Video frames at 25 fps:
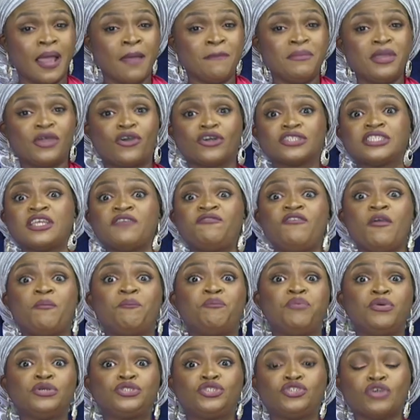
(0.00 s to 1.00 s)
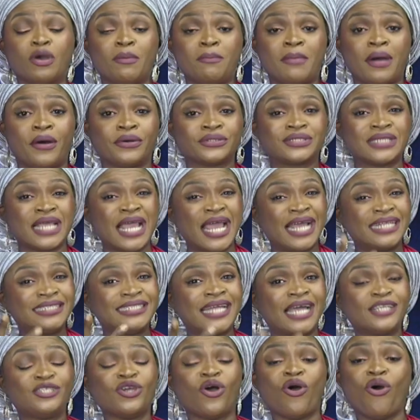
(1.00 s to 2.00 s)
Because if you put your mouth,
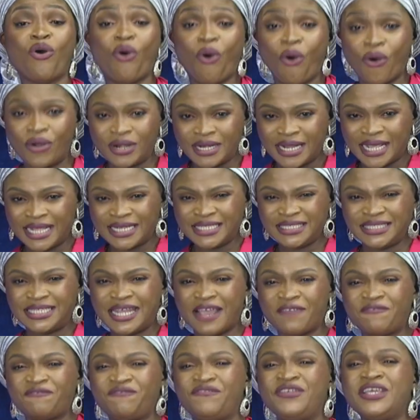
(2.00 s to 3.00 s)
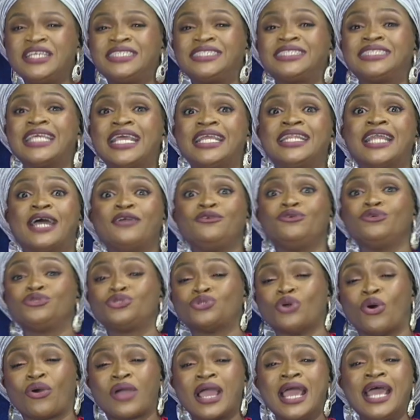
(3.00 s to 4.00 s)
now your own, they feel say, now you
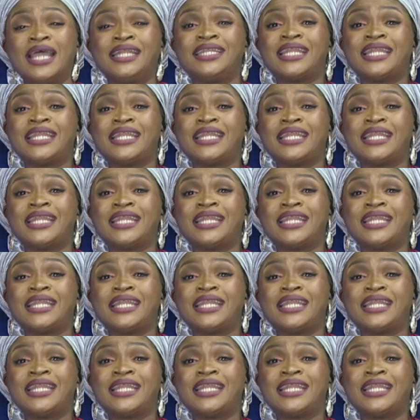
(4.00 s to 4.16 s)
talk.